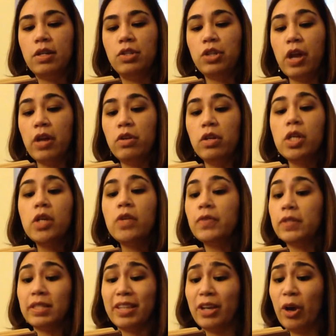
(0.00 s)
John
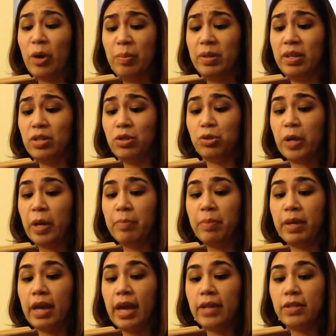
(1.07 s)
nervously opened his
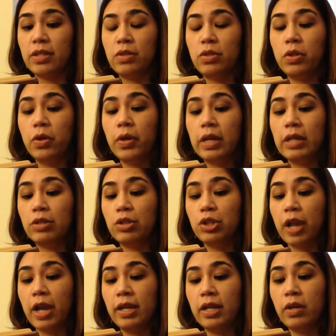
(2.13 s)
trumpet case and took his
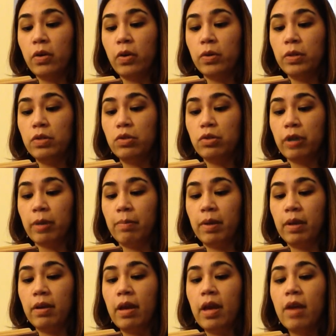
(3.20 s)
shining golden
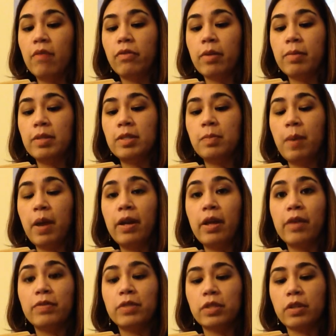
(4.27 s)
trumpet from its bed
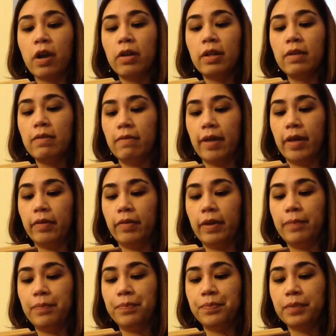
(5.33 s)
of scarlet
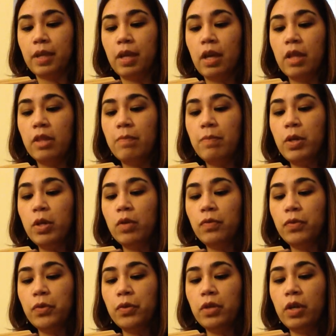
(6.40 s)
velvet. The
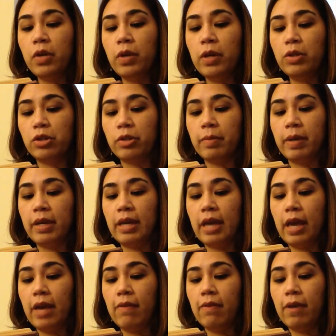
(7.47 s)
beautiful new instrument
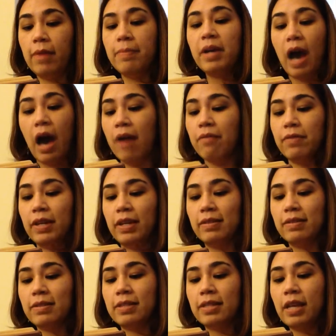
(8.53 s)
gave him
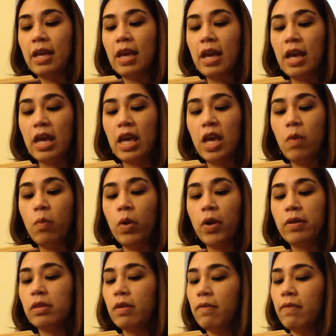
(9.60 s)
confidence. He
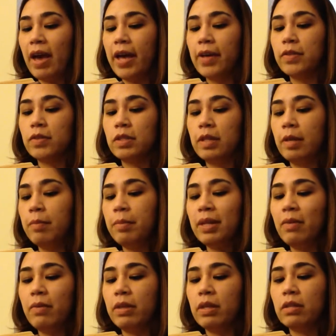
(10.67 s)
worked the valves
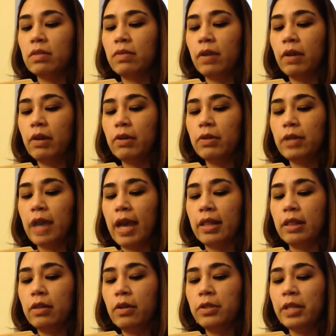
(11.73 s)
nimbly with his fingers
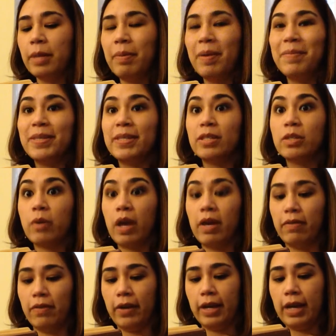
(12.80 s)
and looked up at Mrs.
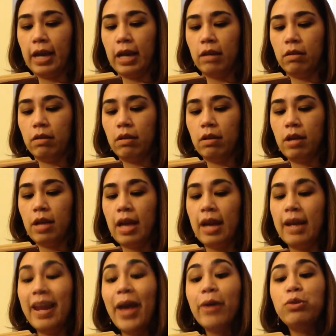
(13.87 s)
Quaver again.
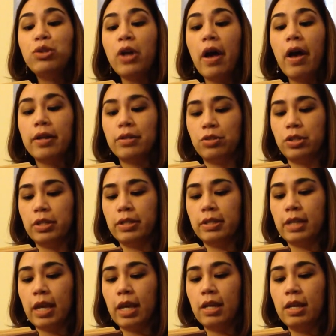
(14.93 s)
"Now, John," she
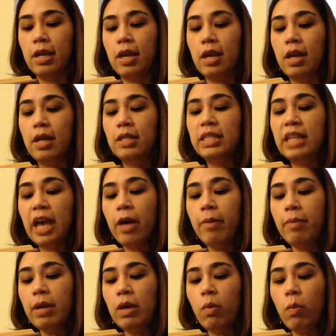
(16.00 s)
said, "tell
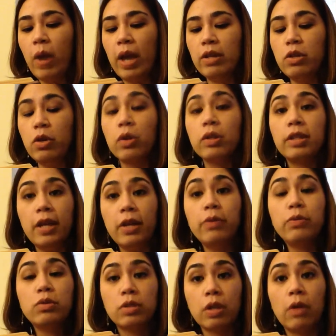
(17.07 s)
me when your
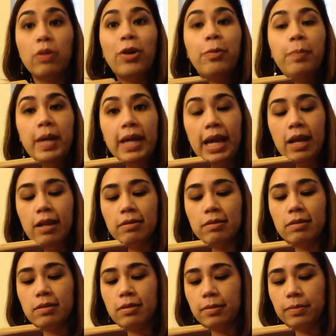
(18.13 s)
little solo
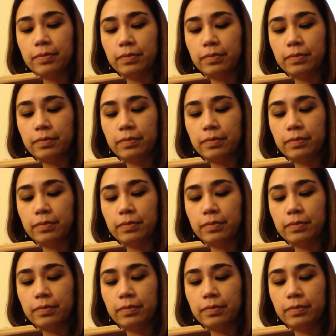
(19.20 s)
begins."